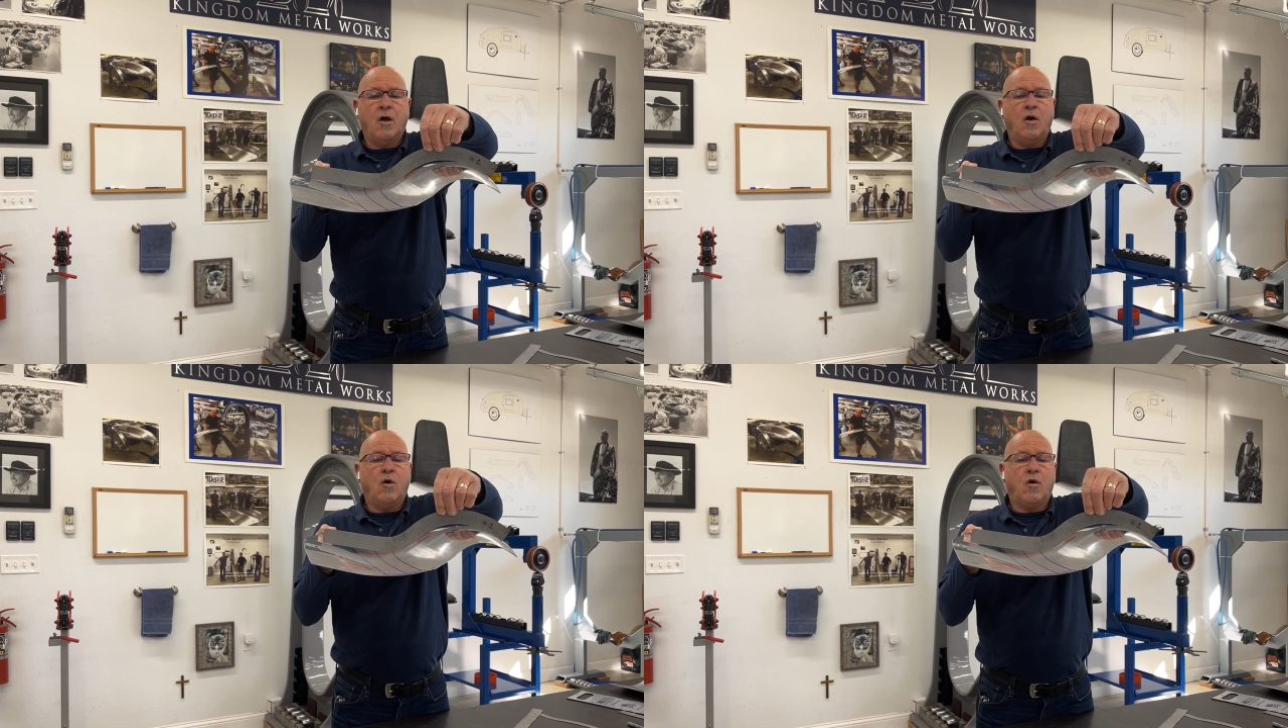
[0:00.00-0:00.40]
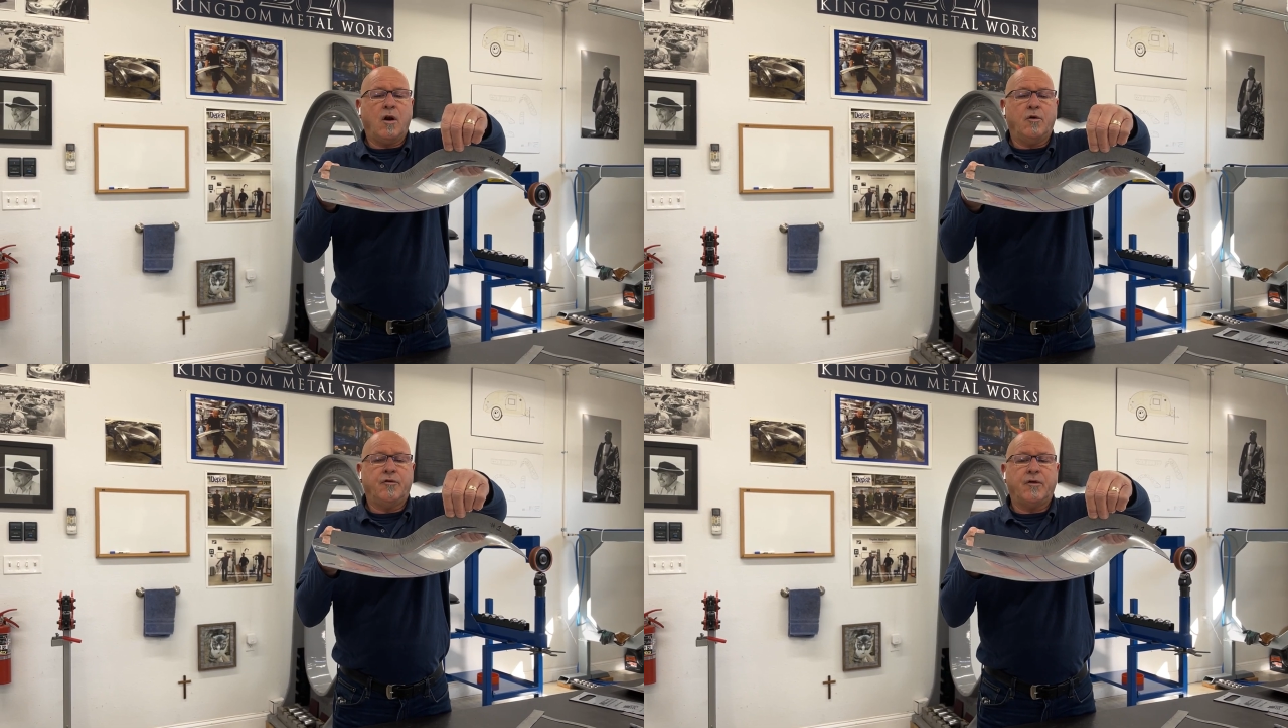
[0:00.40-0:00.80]
a lot
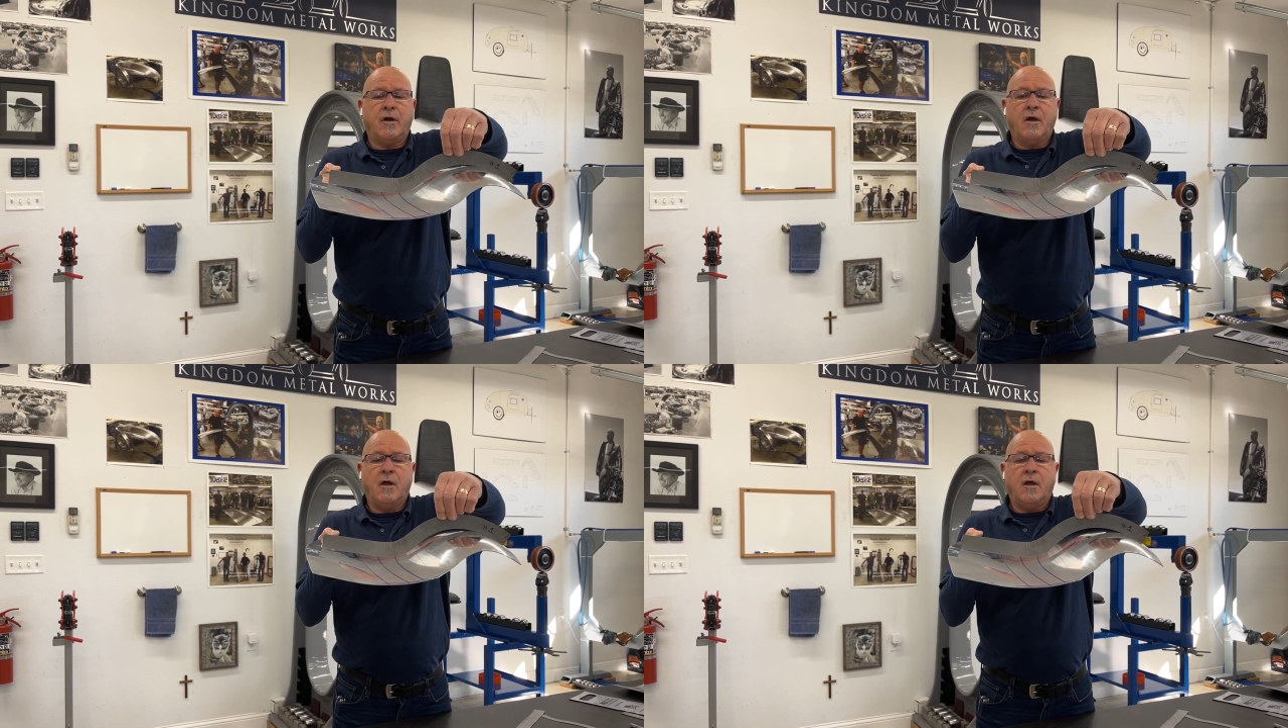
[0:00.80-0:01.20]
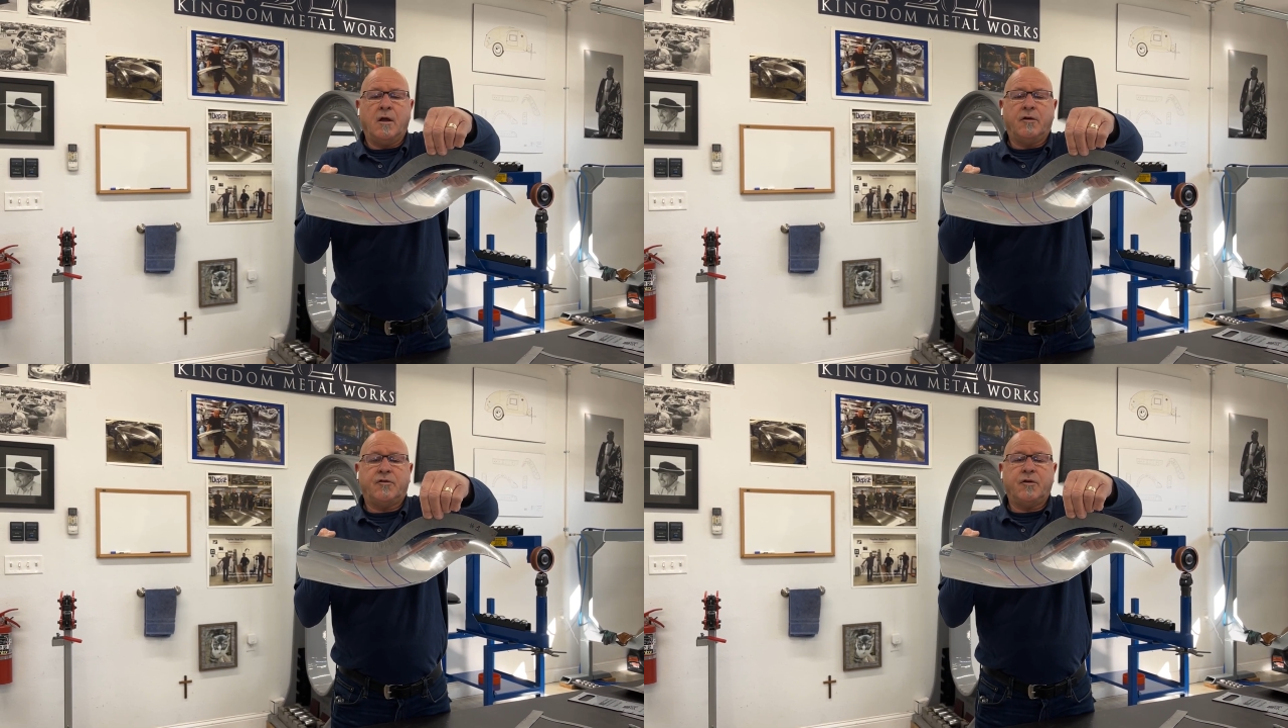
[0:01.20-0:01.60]
closer.
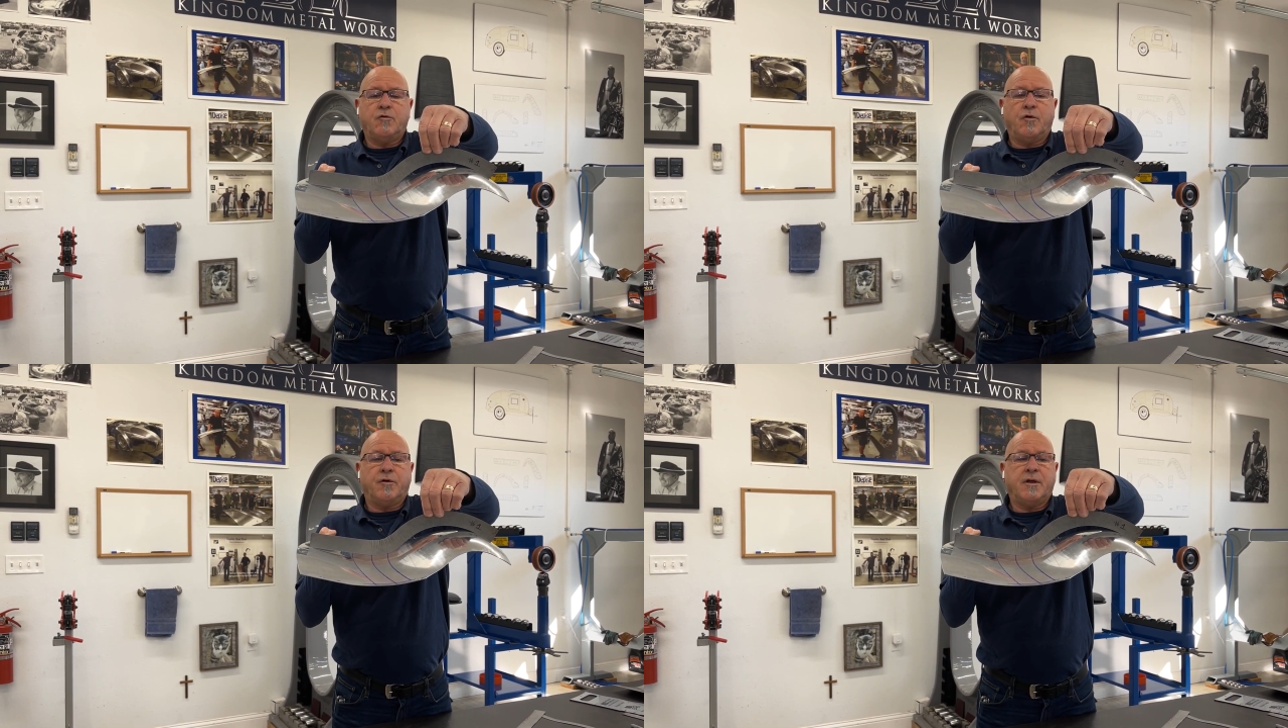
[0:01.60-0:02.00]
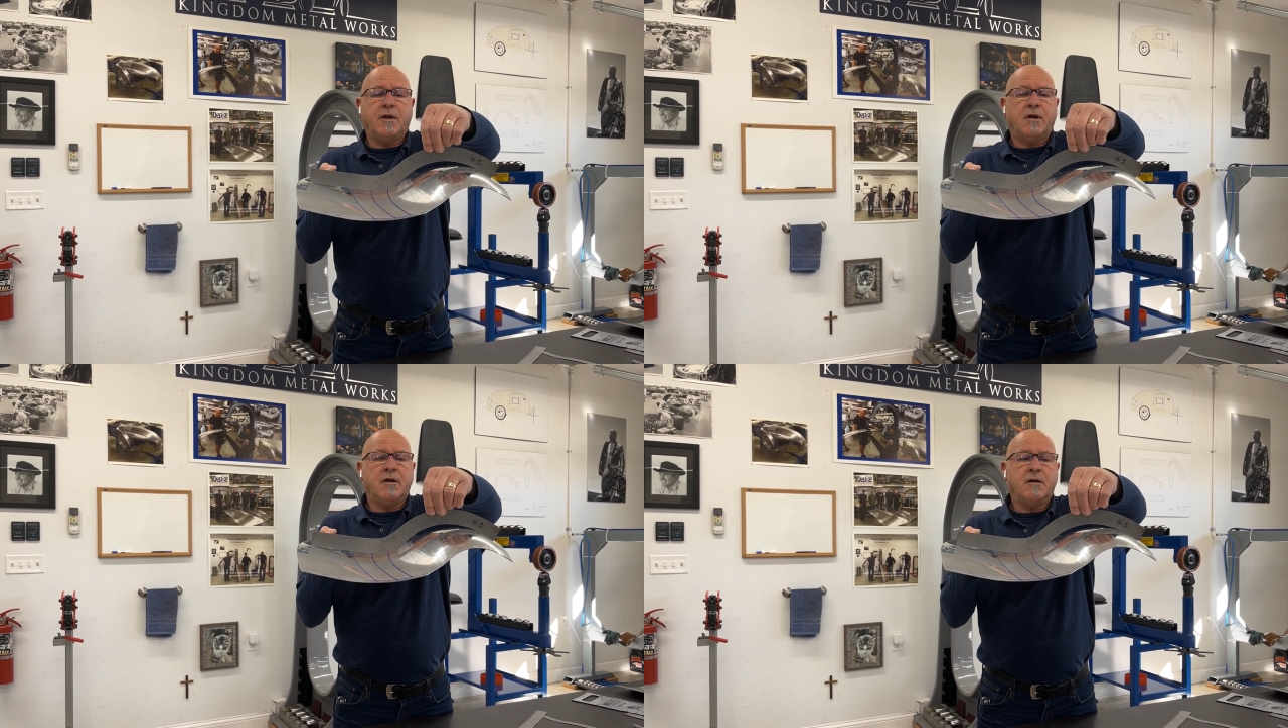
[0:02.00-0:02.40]
It's still not
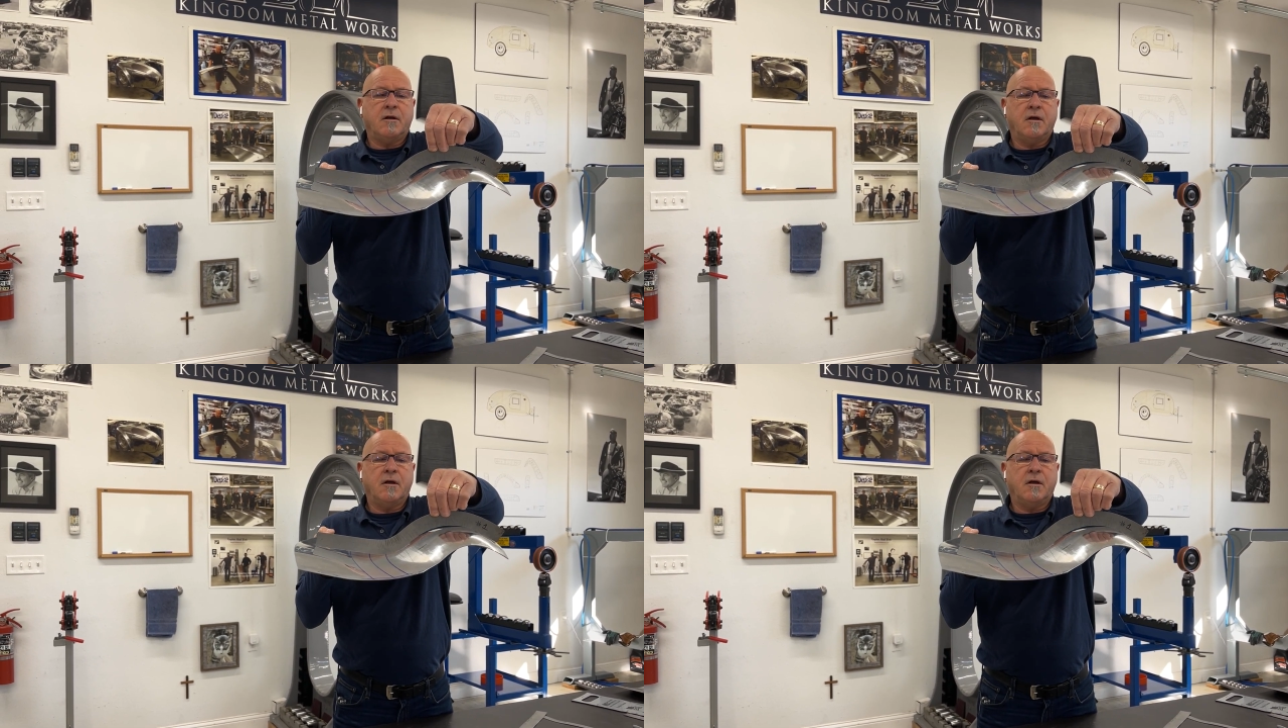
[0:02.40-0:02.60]
here.